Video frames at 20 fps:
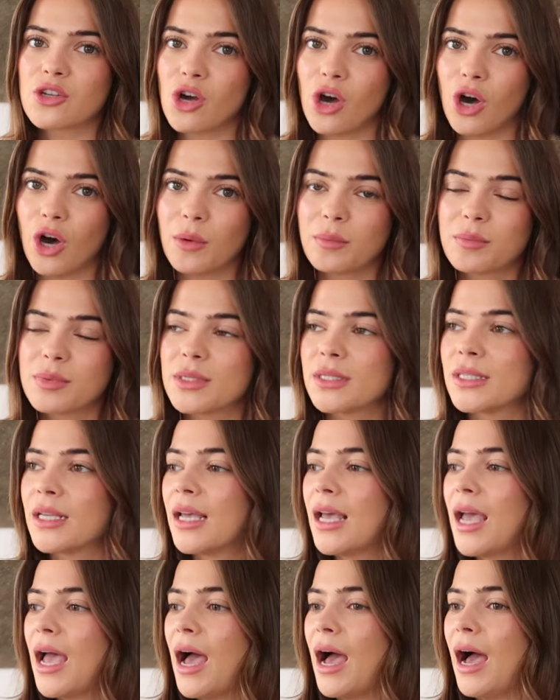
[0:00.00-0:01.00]
tops
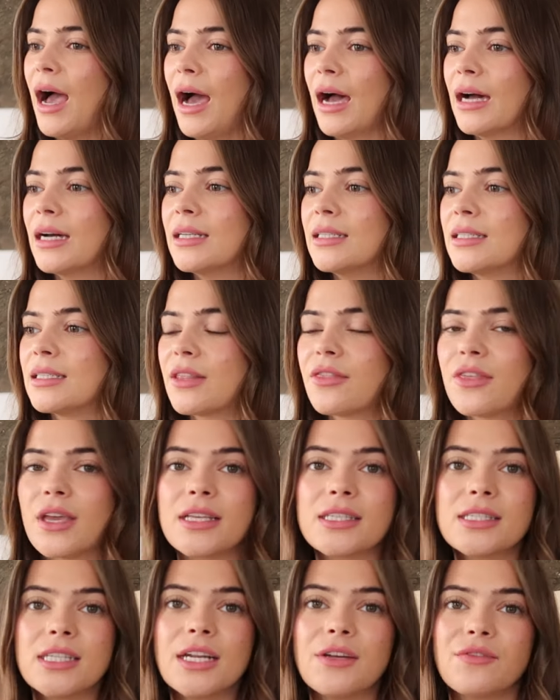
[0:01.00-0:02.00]
and
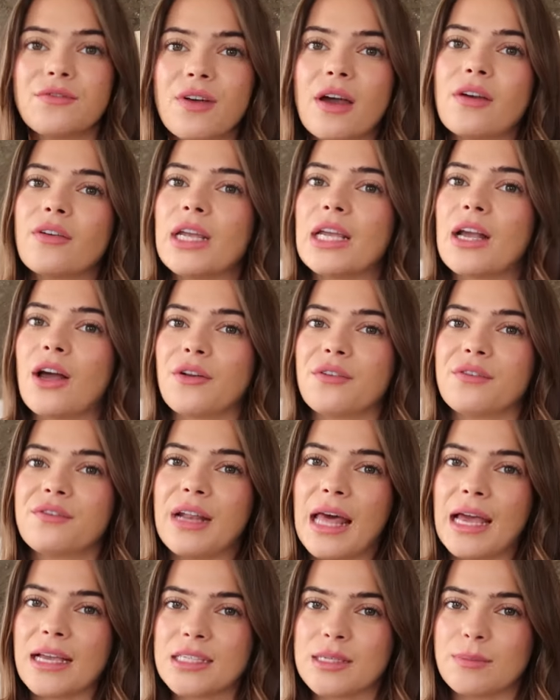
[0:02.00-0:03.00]
things that are very kind of
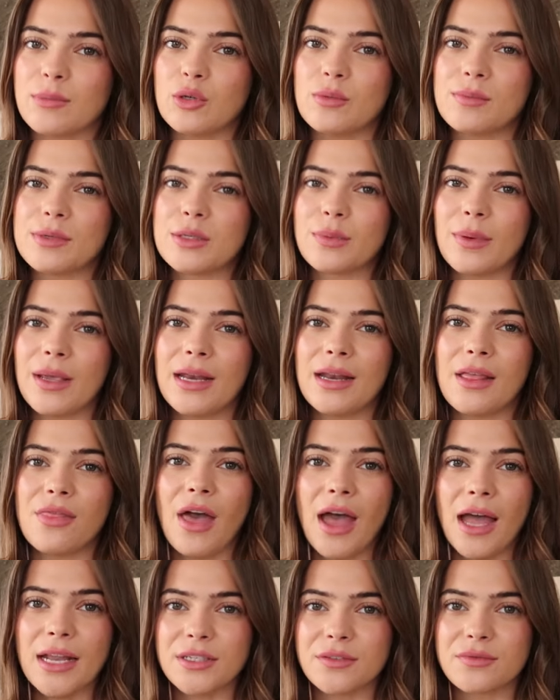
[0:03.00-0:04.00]
flexible between
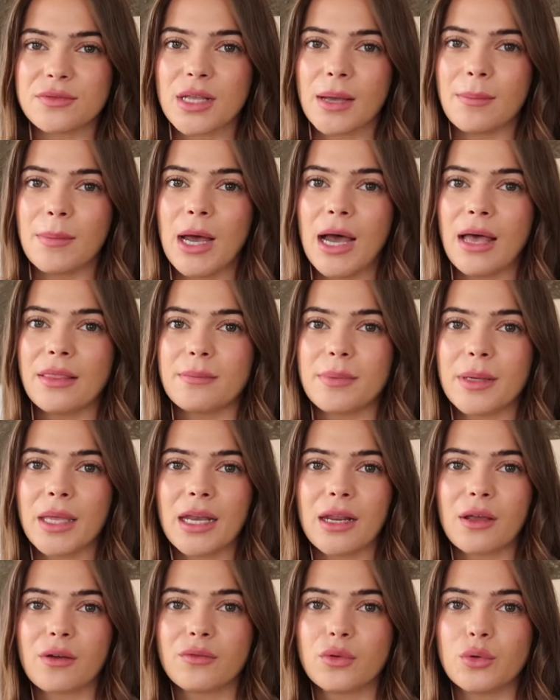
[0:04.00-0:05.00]
the end of summer and the
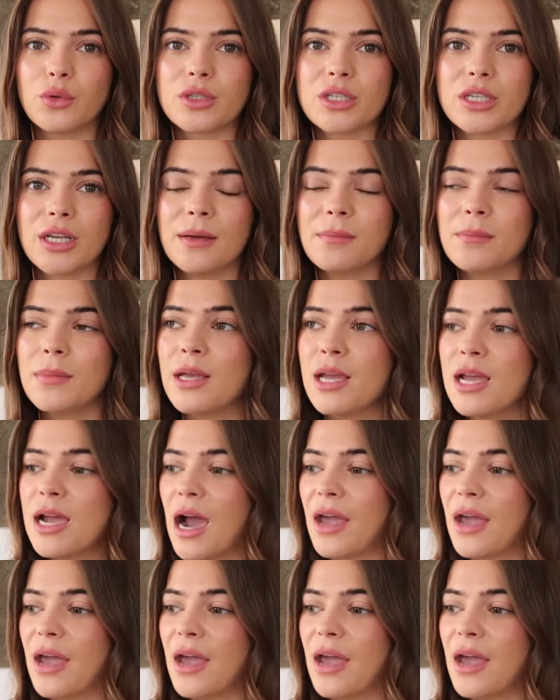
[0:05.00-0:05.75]
beginning of autumn.